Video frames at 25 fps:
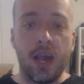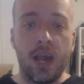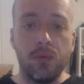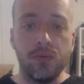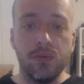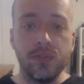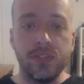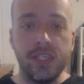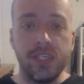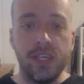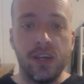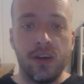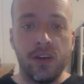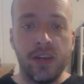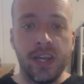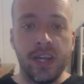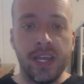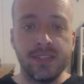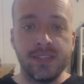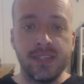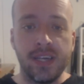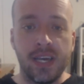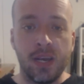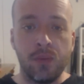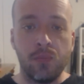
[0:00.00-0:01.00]
I will see y'all
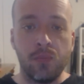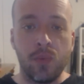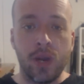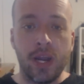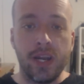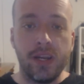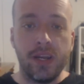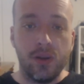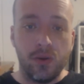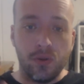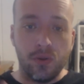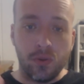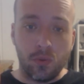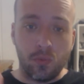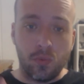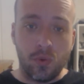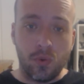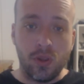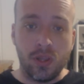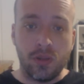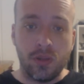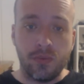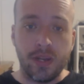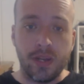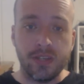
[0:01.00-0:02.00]
next time right here on the
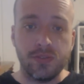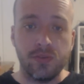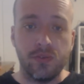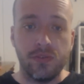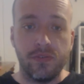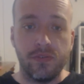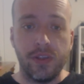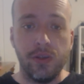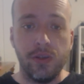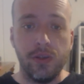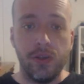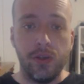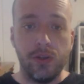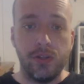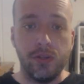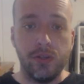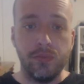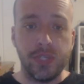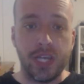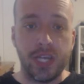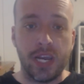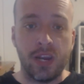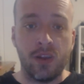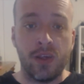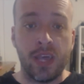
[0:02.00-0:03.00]
Rollin' Wrestling Review YouTube
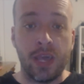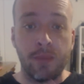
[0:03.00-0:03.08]
channel.